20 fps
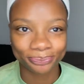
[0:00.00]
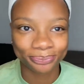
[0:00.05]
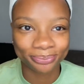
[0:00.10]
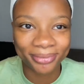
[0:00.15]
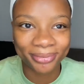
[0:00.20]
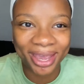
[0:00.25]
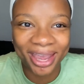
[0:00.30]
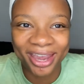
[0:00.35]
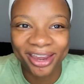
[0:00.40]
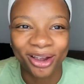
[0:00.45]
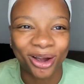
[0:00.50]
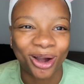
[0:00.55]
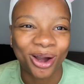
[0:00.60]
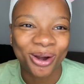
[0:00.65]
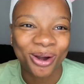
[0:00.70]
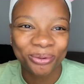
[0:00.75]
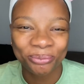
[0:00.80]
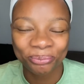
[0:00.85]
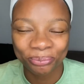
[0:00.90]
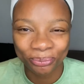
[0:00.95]
Hey
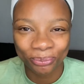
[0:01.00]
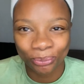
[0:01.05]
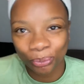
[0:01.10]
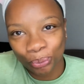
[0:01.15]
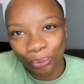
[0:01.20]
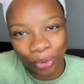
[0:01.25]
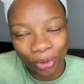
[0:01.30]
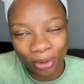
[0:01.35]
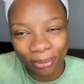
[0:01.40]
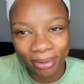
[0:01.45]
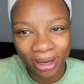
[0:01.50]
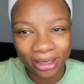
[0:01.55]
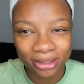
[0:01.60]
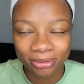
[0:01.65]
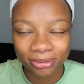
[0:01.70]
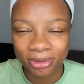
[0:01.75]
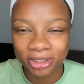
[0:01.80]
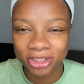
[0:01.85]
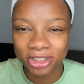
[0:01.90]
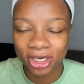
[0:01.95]
y'all, welcome back to
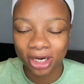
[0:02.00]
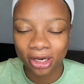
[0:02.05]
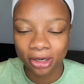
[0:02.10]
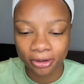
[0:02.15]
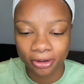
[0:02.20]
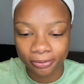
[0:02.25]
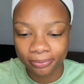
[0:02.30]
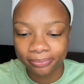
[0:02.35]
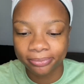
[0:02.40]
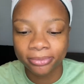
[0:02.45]
my channel.